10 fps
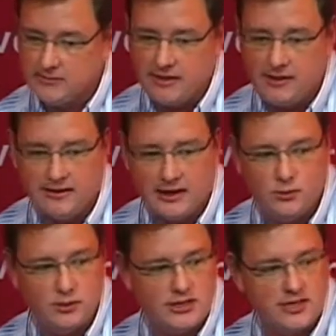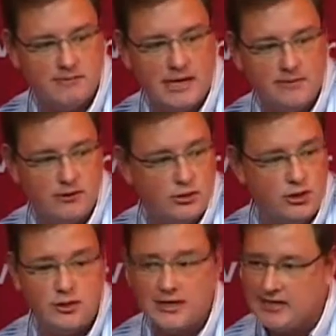I think that would just maybe
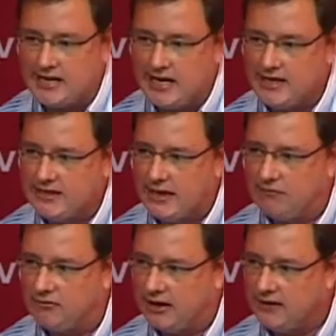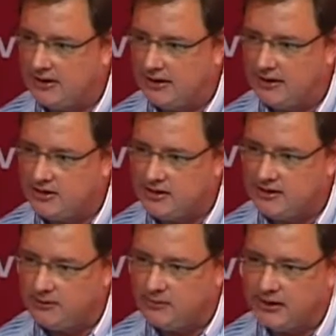reduce anxiety up front, and actually
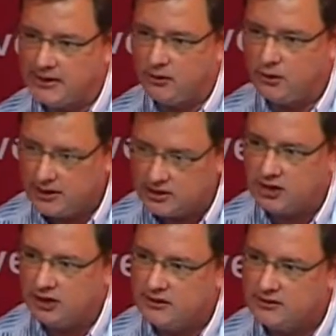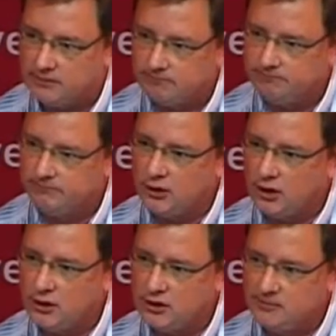then we can get on and actually close some
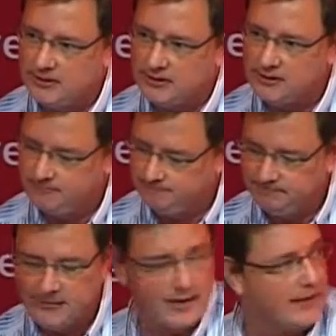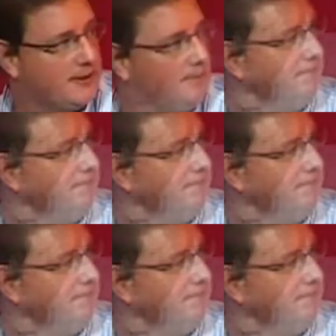deals. Thanks.